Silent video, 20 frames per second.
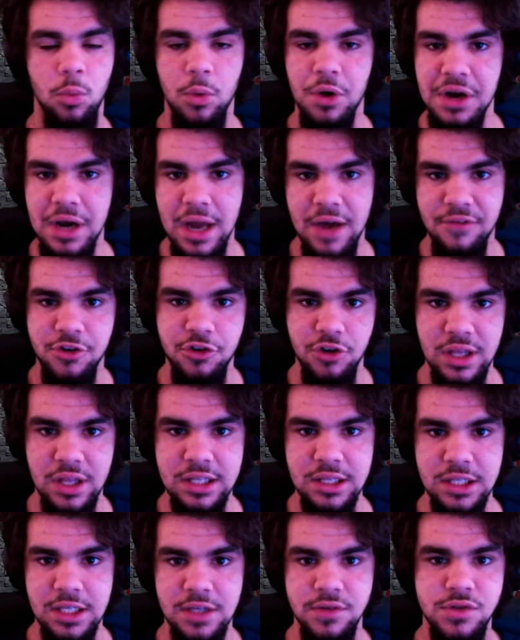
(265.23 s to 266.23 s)
whenever he
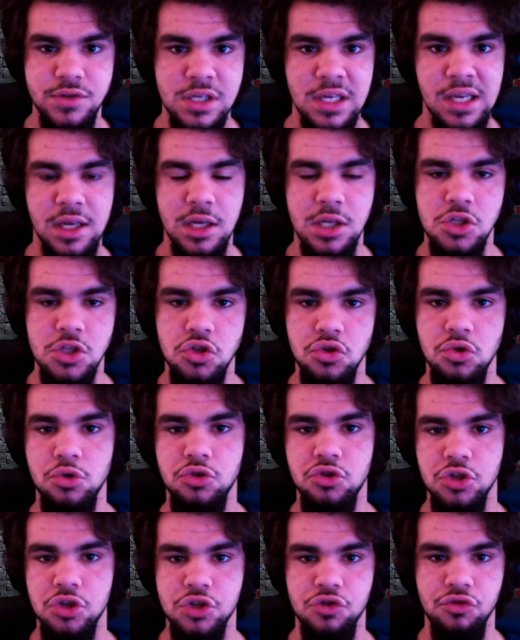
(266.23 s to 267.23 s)
leaves, it's due
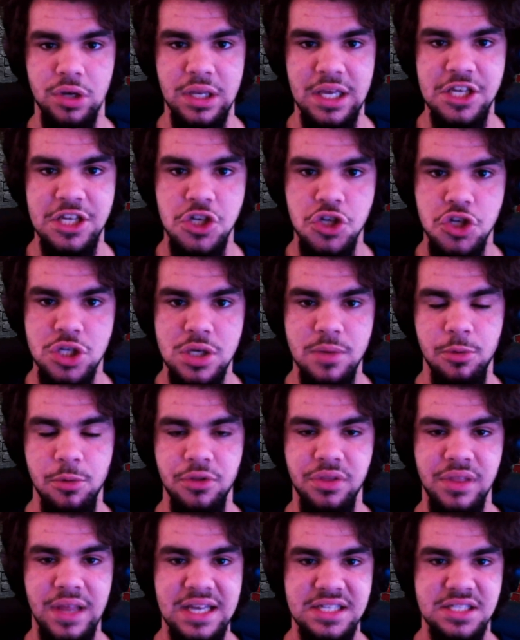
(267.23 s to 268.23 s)
to his relationship
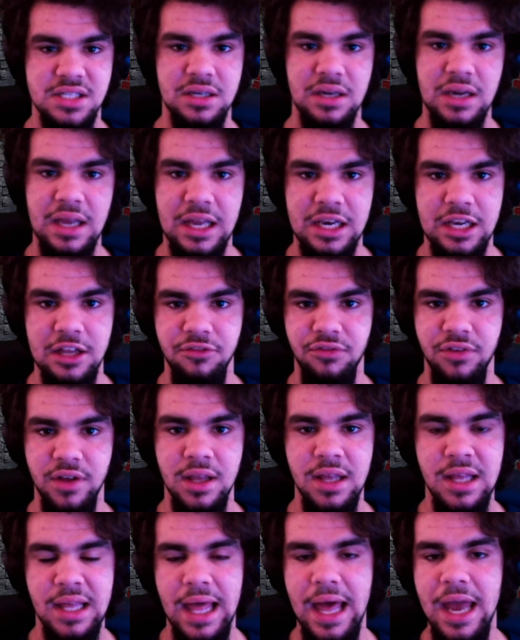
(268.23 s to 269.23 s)
with Nasser
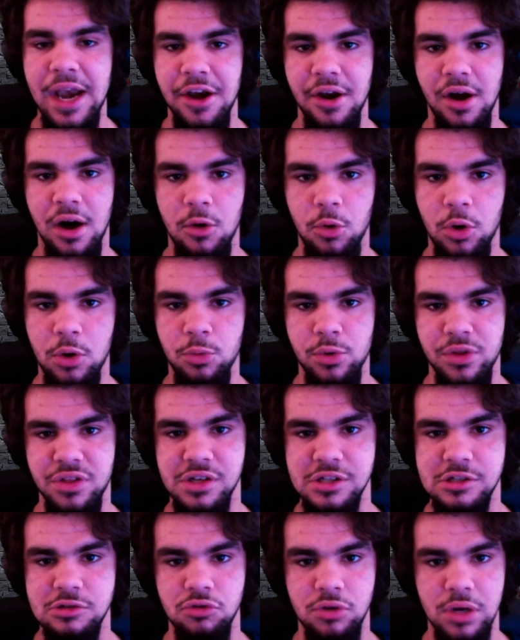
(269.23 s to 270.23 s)
Khelaifi and not with
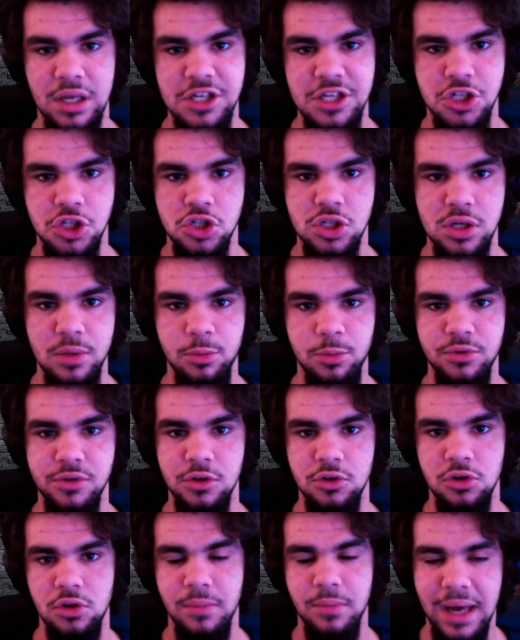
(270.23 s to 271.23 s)
his relationship with
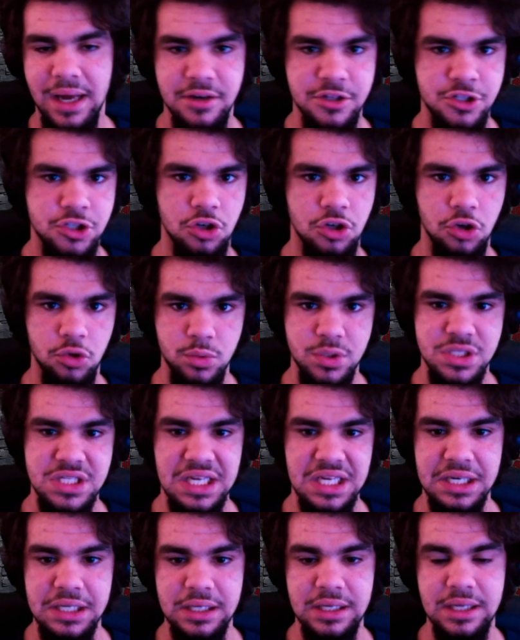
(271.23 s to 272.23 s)
the new manager, Luis
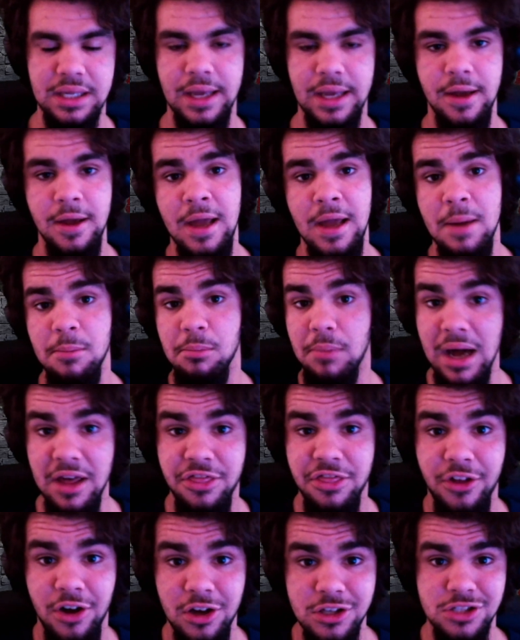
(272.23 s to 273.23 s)
Enrique. My
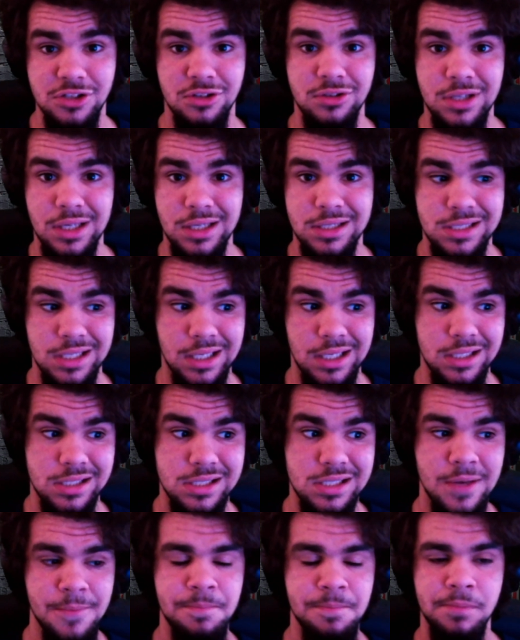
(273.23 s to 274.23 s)
thoughts on this
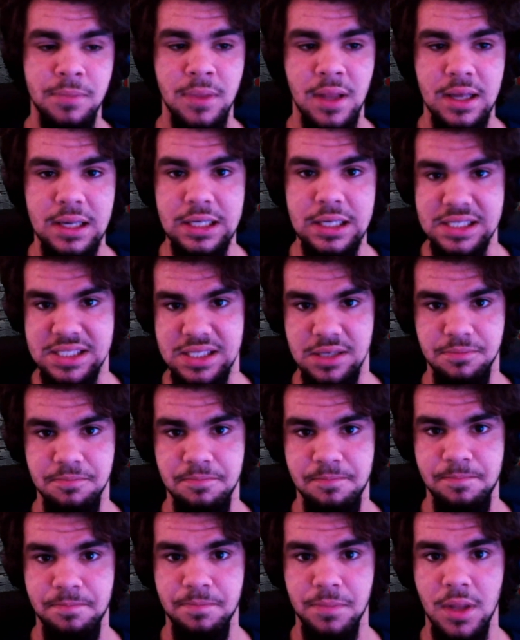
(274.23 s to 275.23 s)
is, listen,
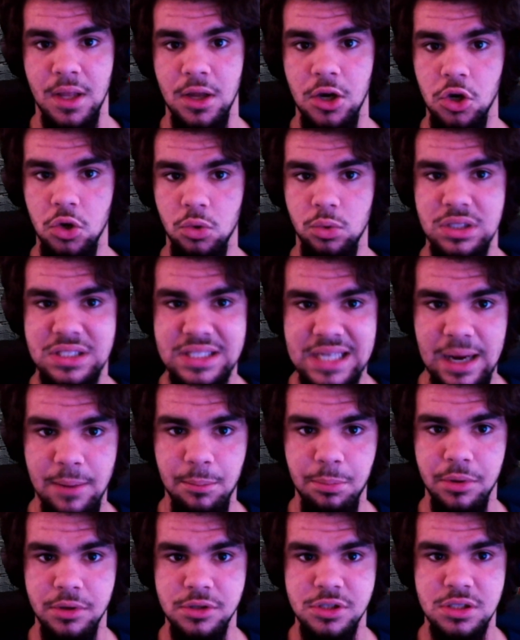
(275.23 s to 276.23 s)
Luis
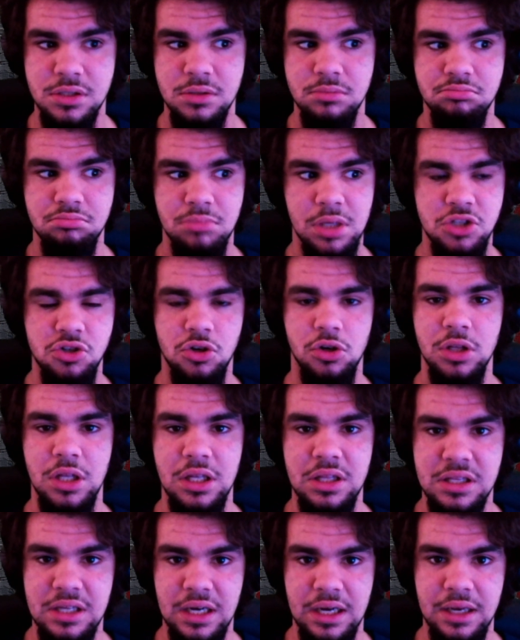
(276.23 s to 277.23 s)
Campos, he's
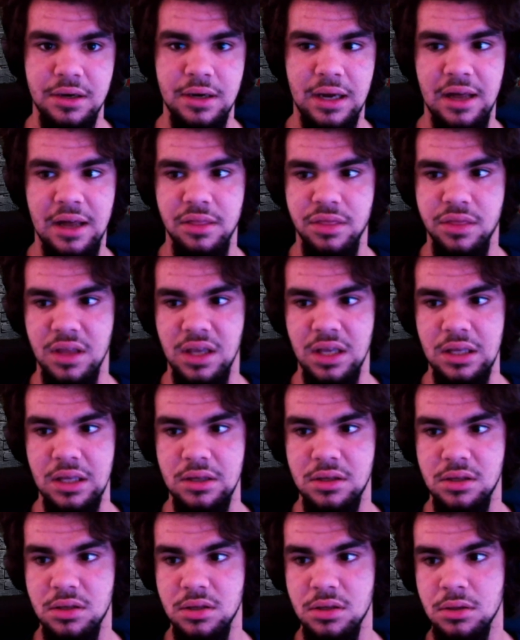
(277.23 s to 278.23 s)
already done, I
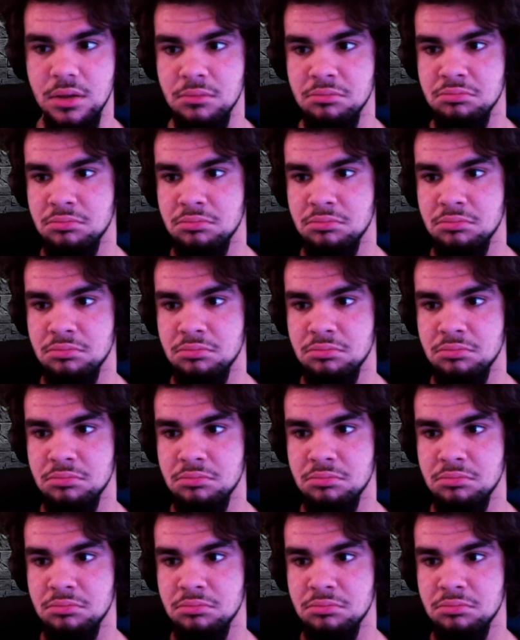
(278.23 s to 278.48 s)
think,